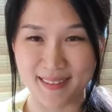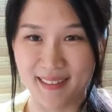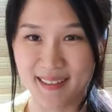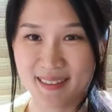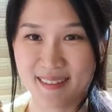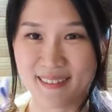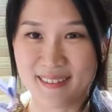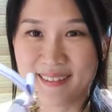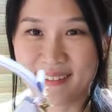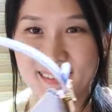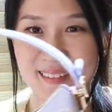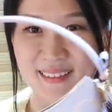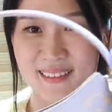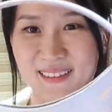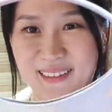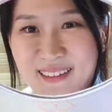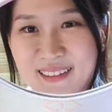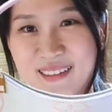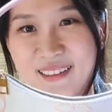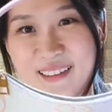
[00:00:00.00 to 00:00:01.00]

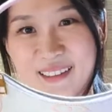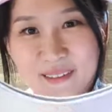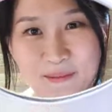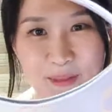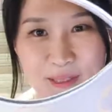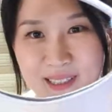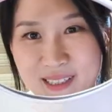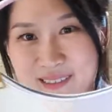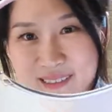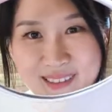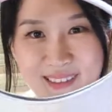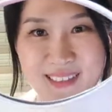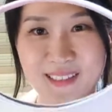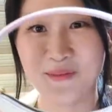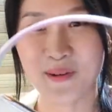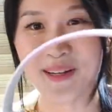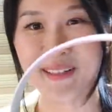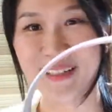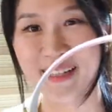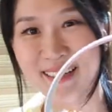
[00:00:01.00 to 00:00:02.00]
and we shall see
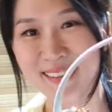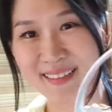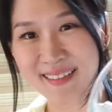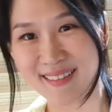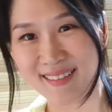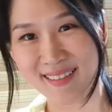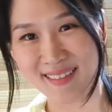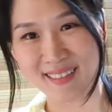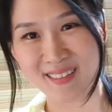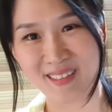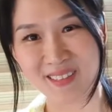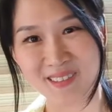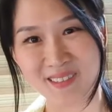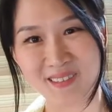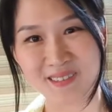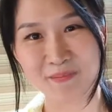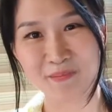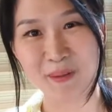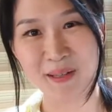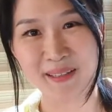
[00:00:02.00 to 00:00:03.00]
where that leads us
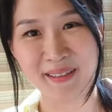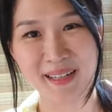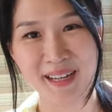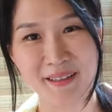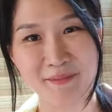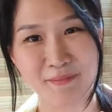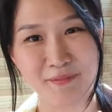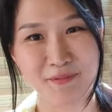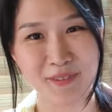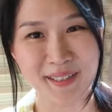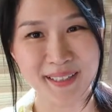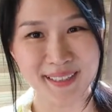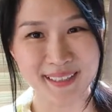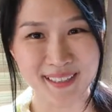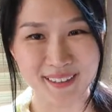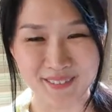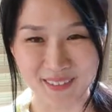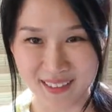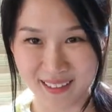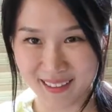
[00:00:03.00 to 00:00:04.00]
to, but I'm really
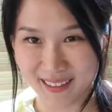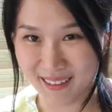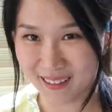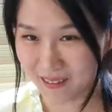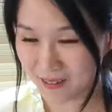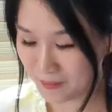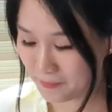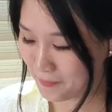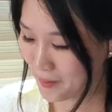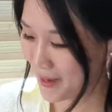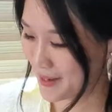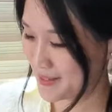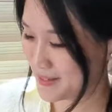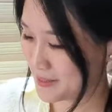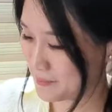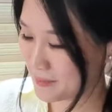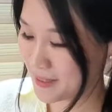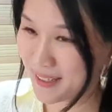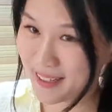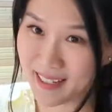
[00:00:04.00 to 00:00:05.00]
loving all my
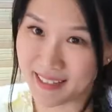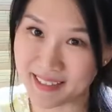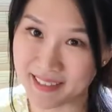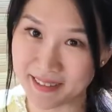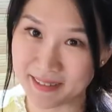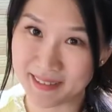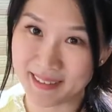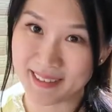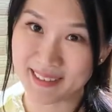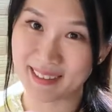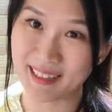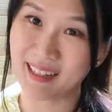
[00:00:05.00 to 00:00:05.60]
summer collections.